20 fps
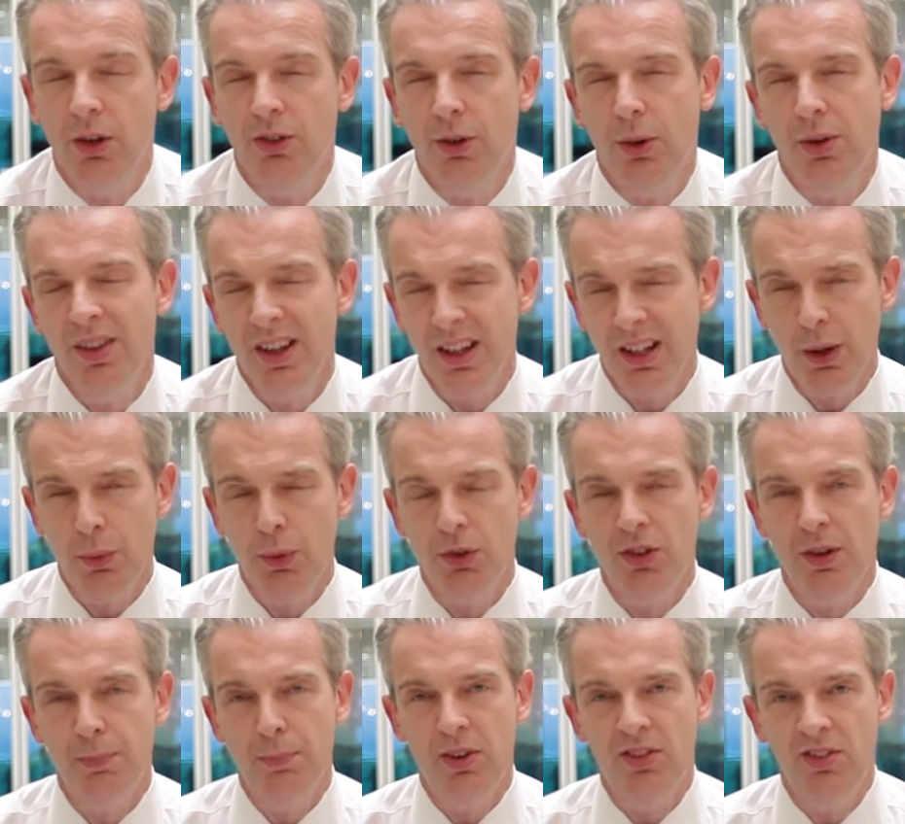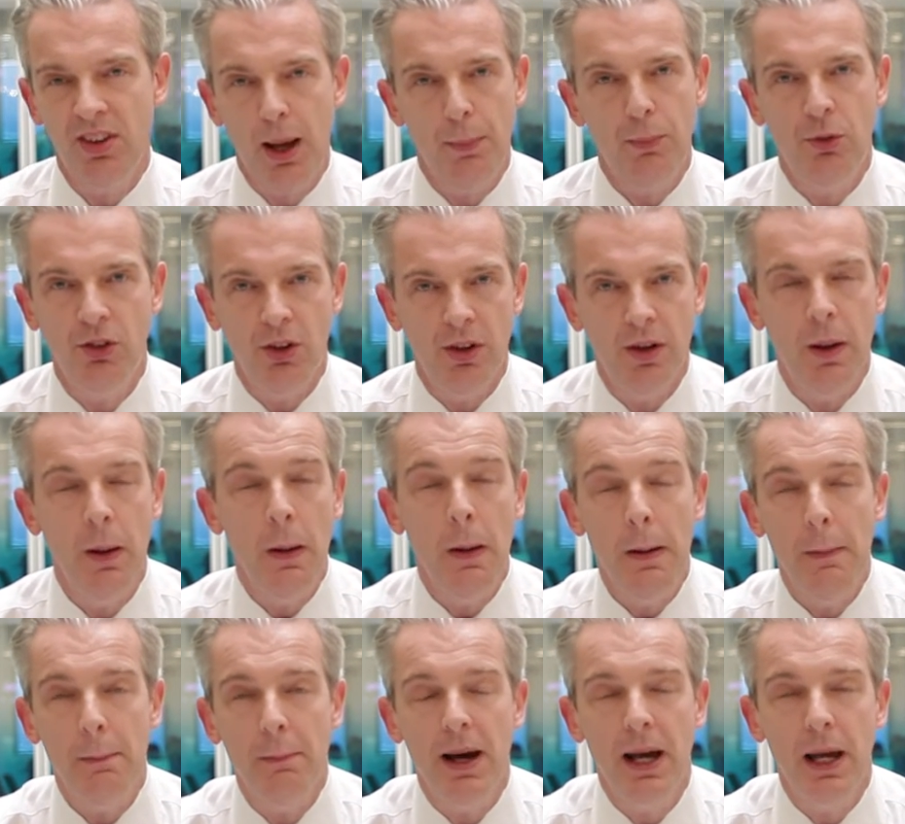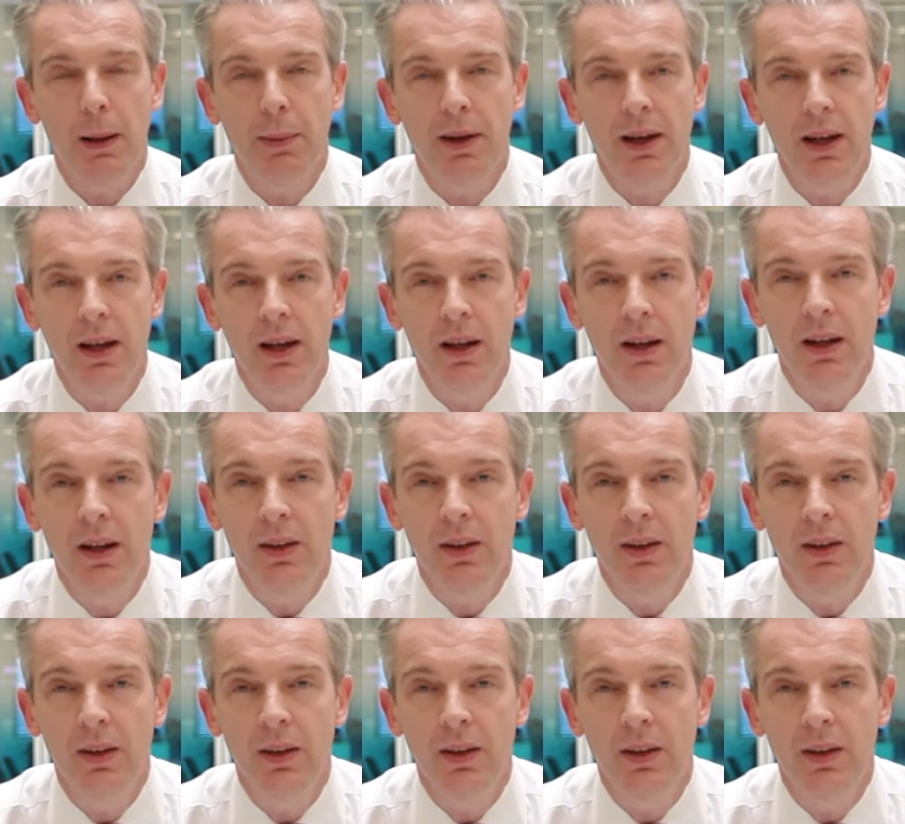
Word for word: So I think there was a perception, maybe,